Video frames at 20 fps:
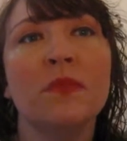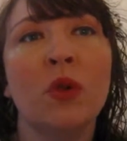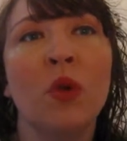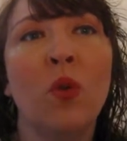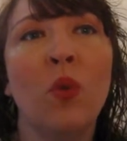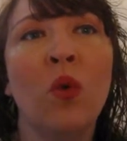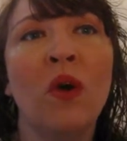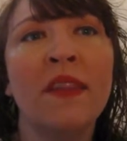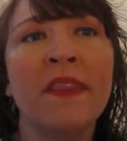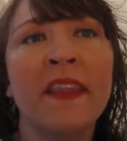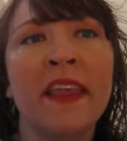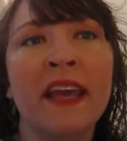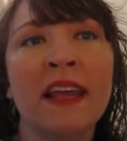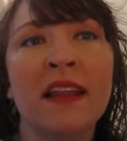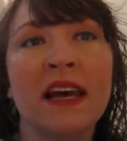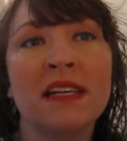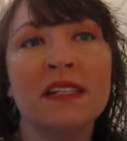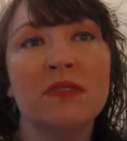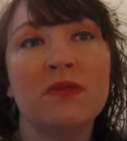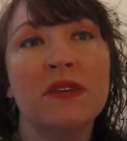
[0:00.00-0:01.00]
One thing
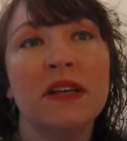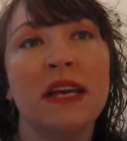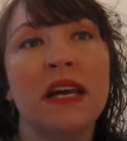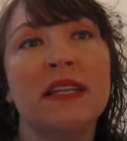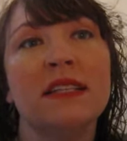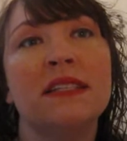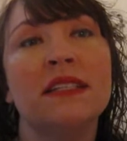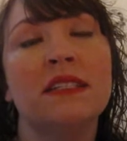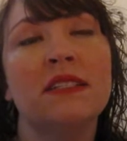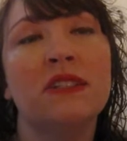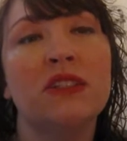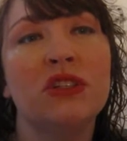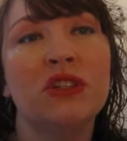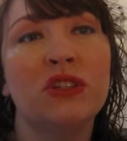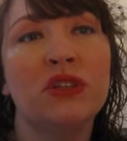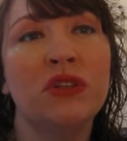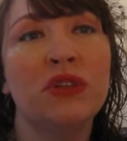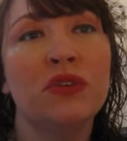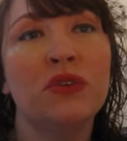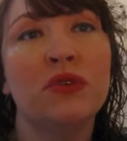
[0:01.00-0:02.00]
last week I did
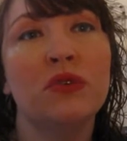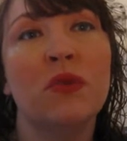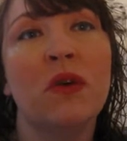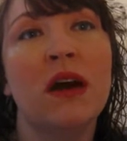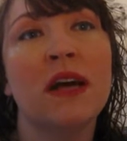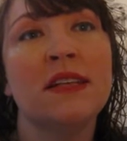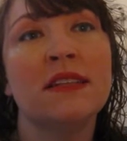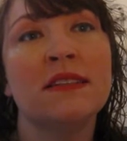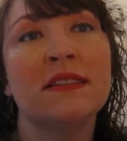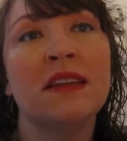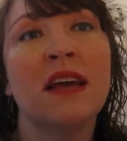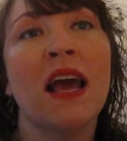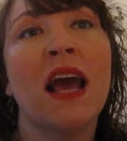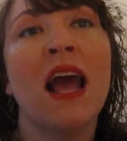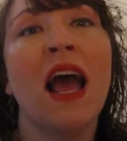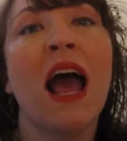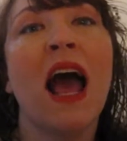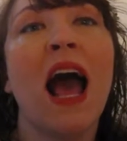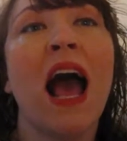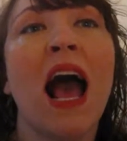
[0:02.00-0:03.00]
too was
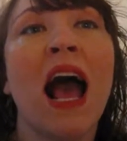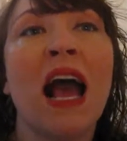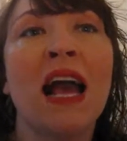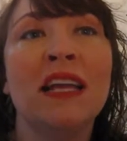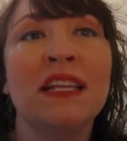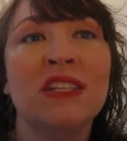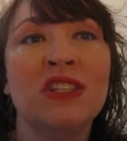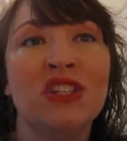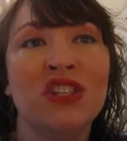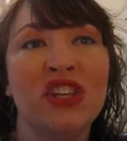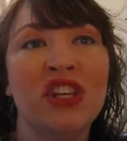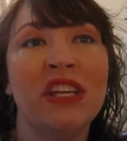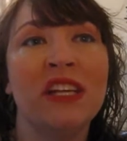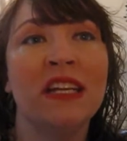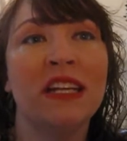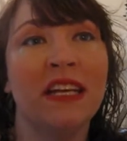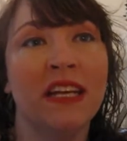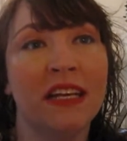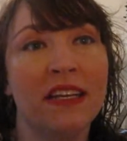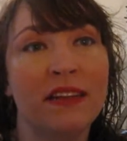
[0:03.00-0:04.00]
I
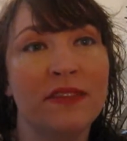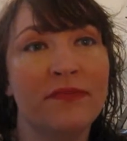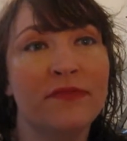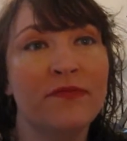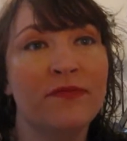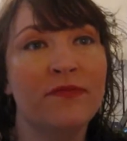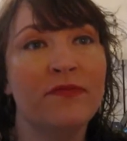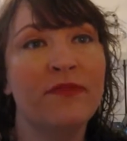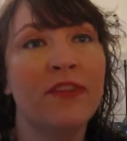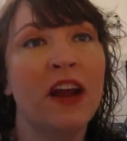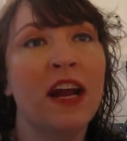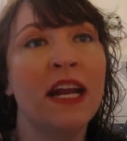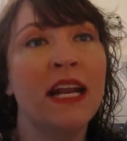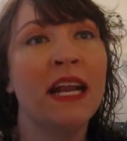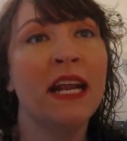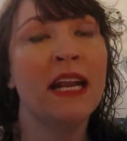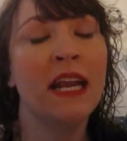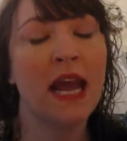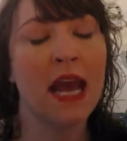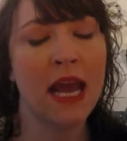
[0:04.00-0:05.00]
cheated.
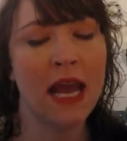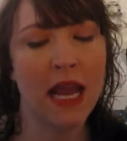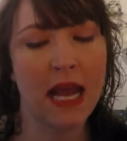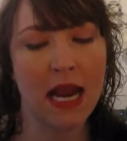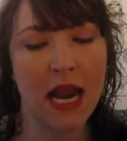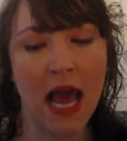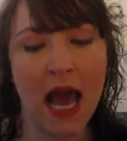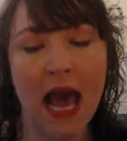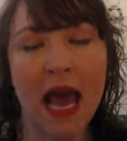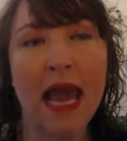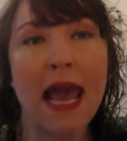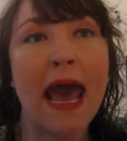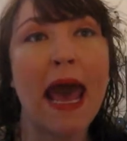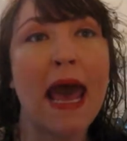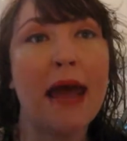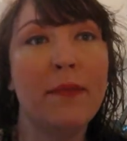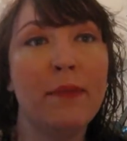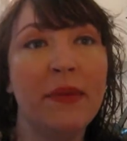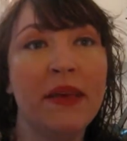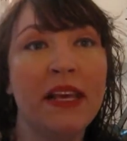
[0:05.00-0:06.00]
Friday night I
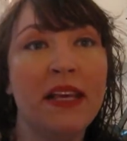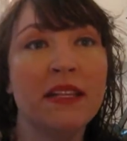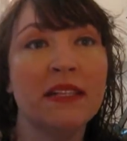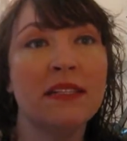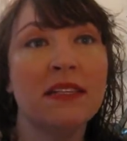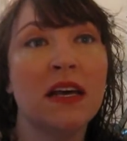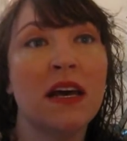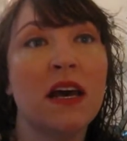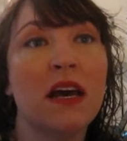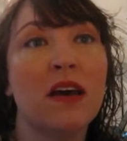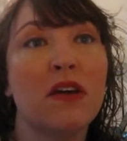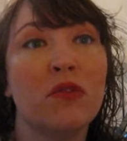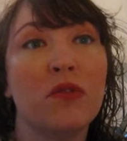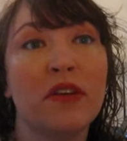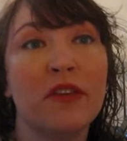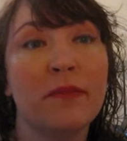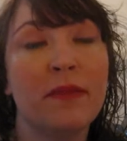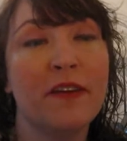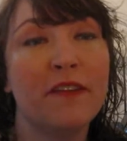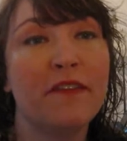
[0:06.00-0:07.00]
had pizza
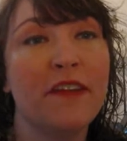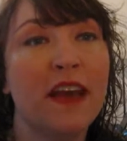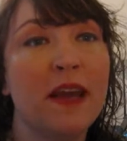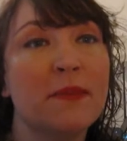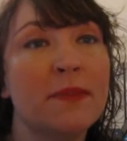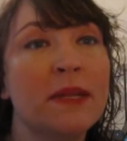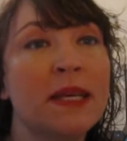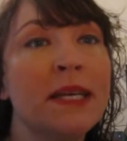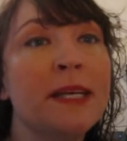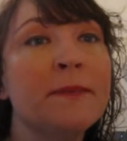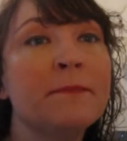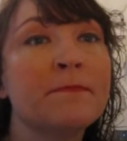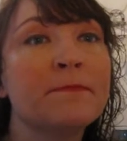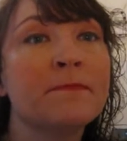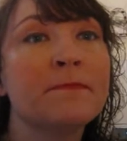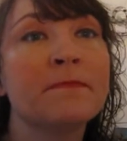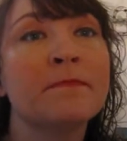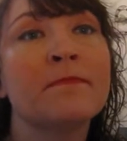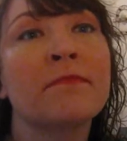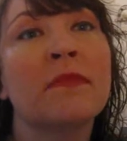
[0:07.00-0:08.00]
with my family
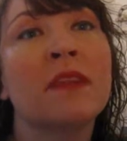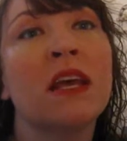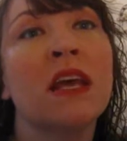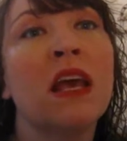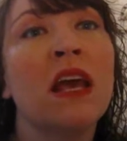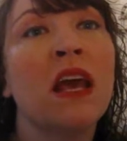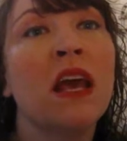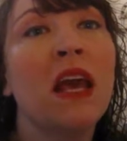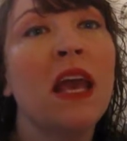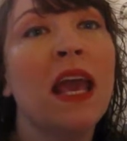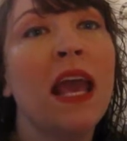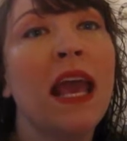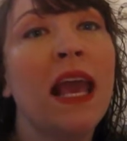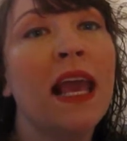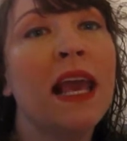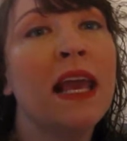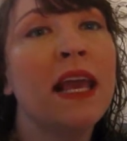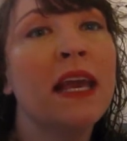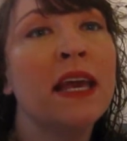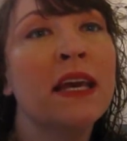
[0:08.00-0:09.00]

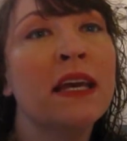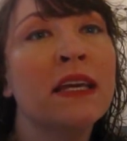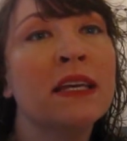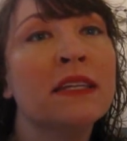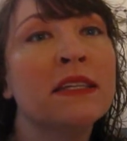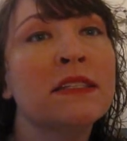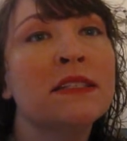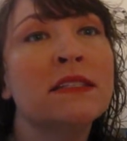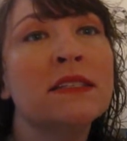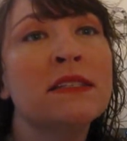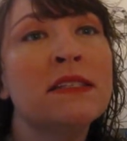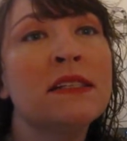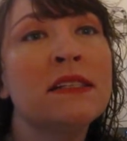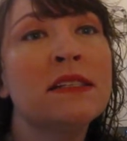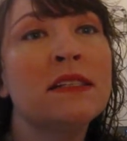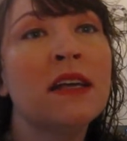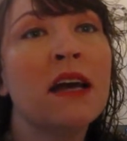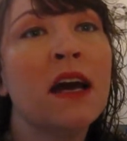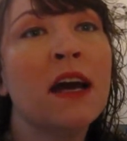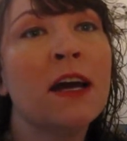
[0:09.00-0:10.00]
and
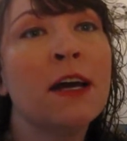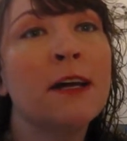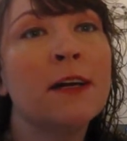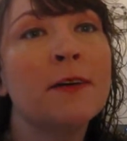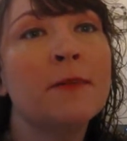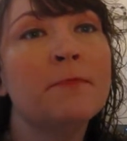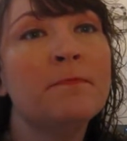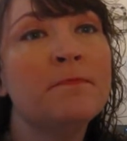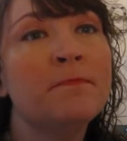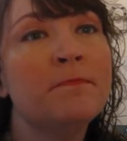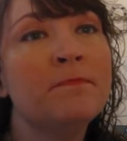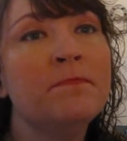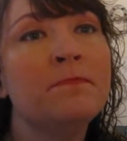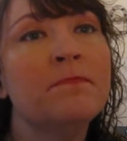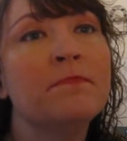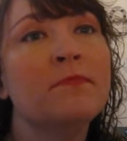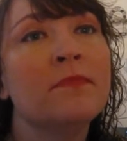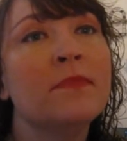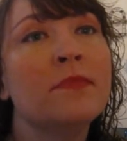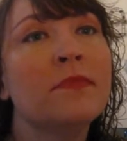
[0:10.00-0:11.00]

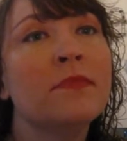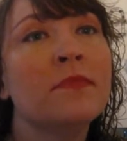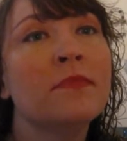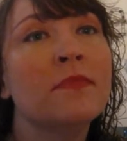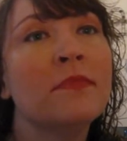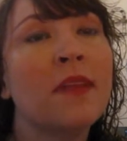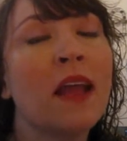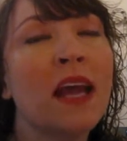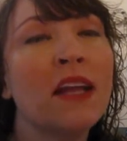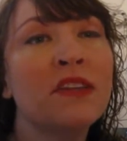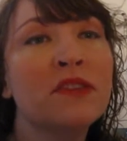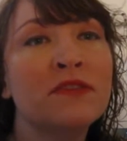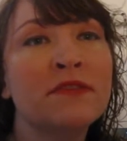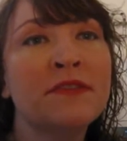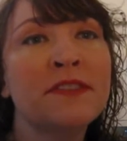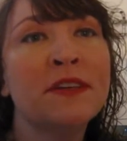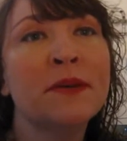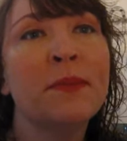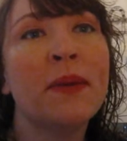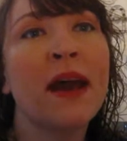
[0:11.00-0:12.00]
I
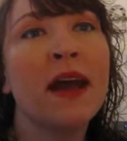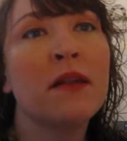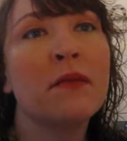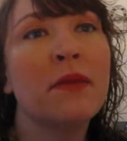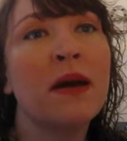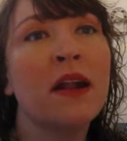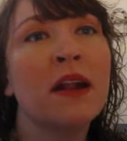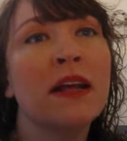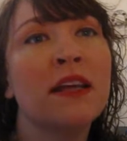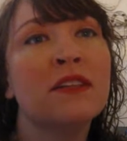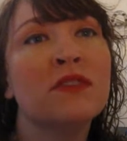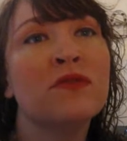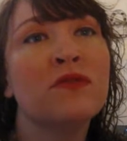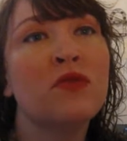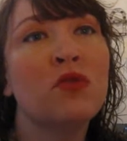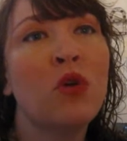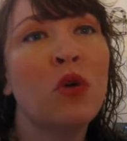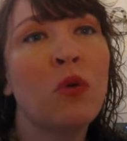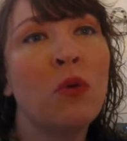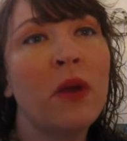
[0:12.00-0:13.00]
don't feel bad about it. It's
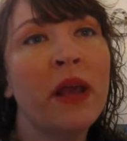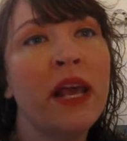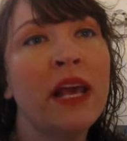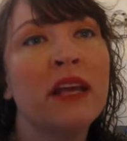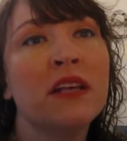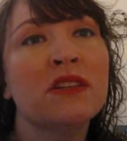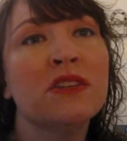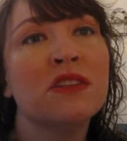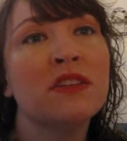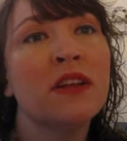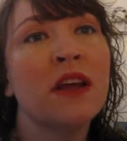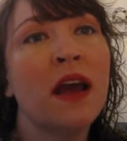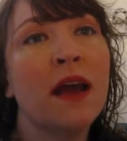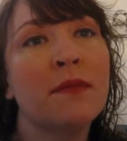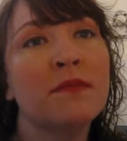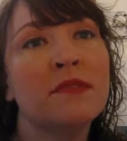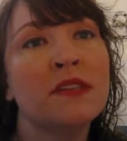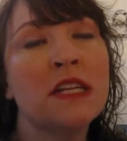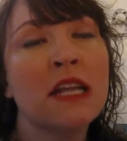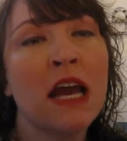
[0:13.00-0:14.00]
4 weeks.
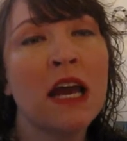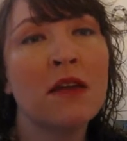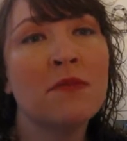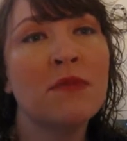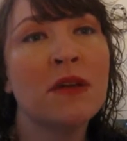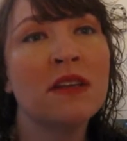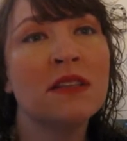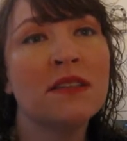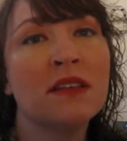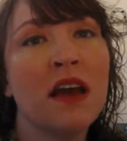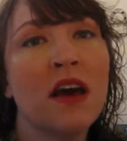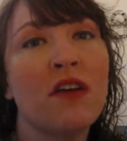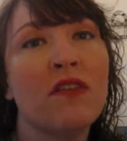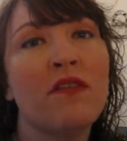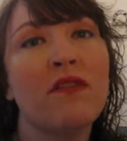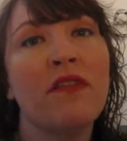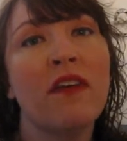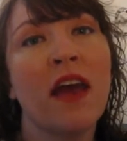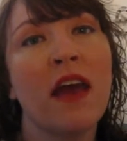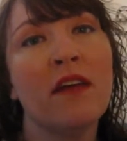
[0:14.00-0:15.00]
I'm denying
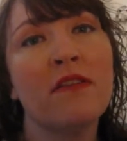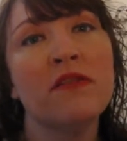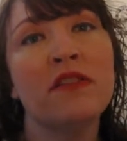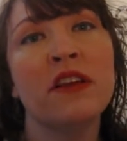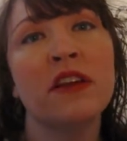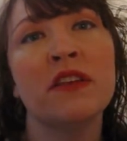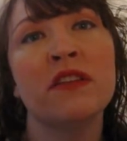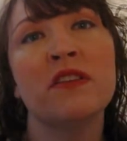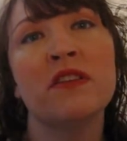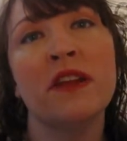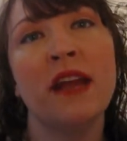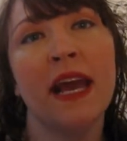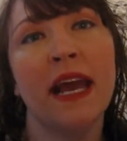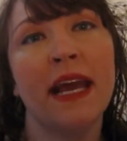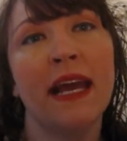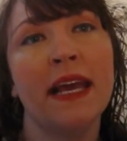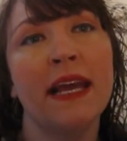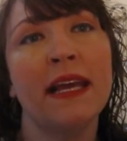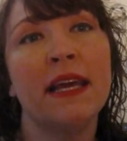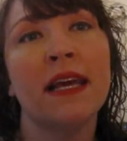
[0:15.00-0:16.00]
myself every other
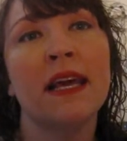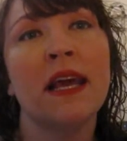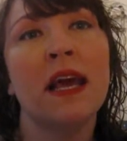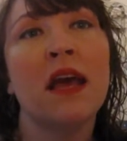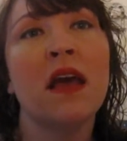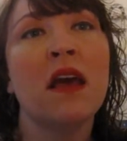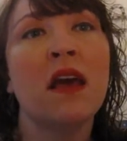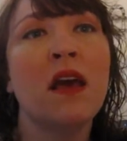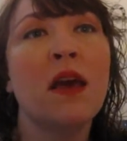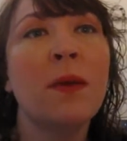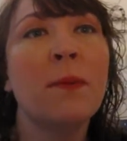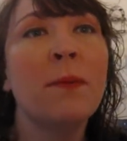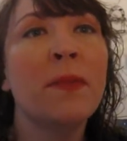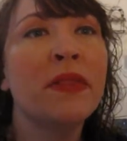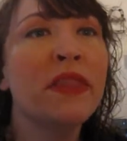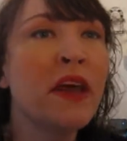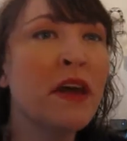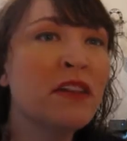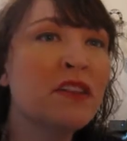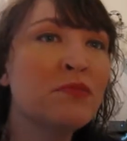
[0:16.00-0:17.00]
day,
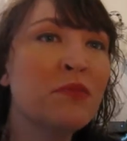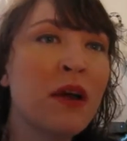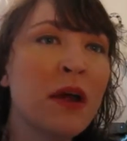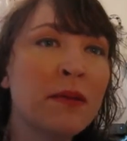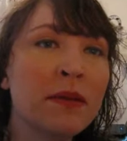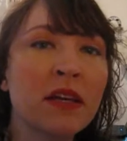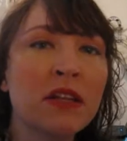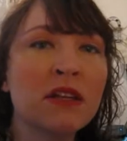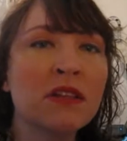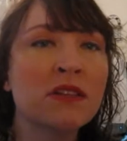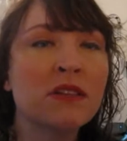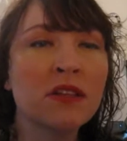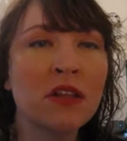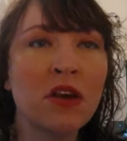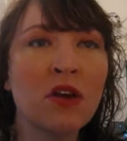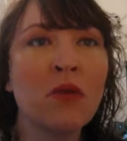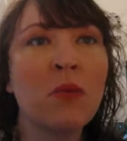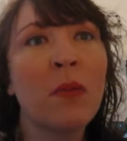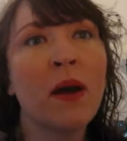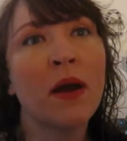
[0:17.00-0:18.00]
but that's probably going to
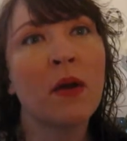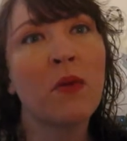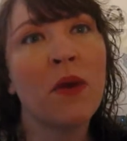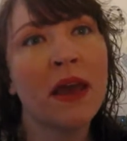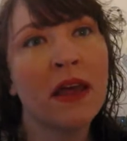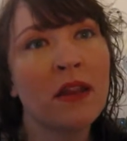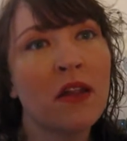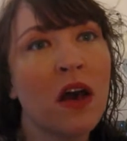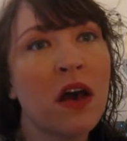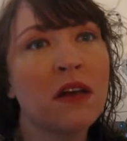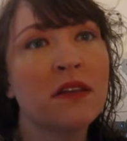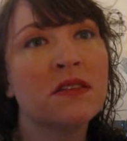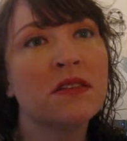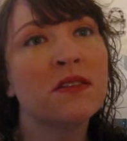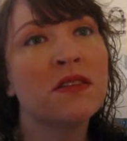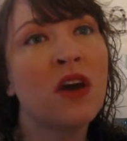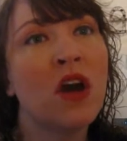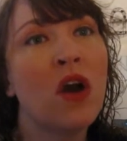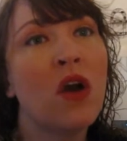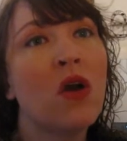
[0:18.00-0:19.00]
slow my weight loss.
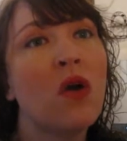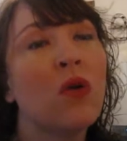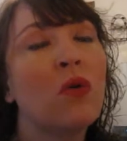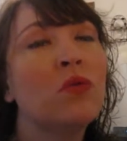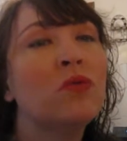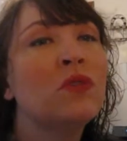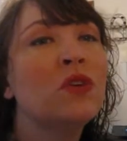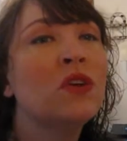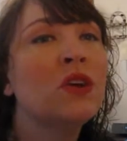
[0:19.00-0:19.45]
So